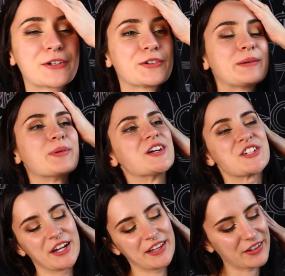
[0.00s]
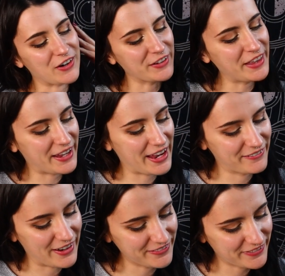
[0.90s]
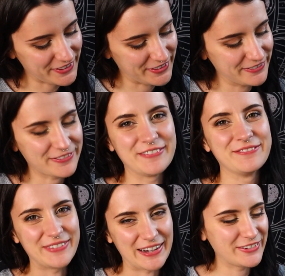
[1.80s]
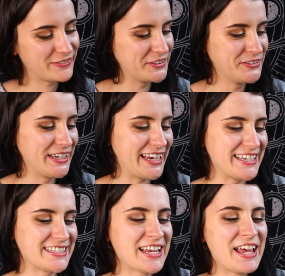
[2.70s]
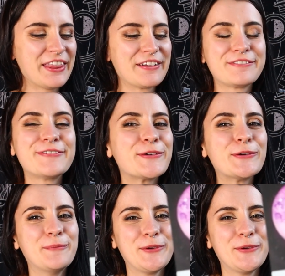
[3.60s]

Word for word: literally blushing. The card that came out for you from Mama Moon is the full